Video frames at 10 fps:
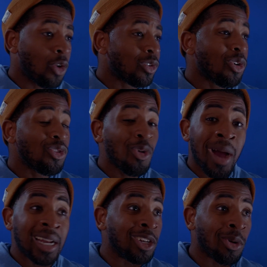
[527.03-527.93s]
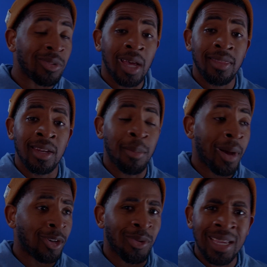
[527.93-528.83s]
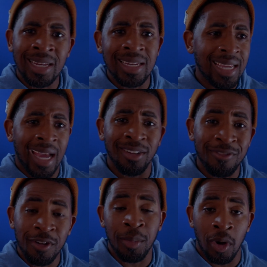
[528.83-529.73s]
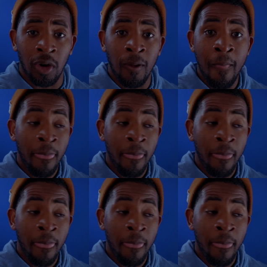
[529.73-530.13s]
Don't nobody know nothing about no Indiana football,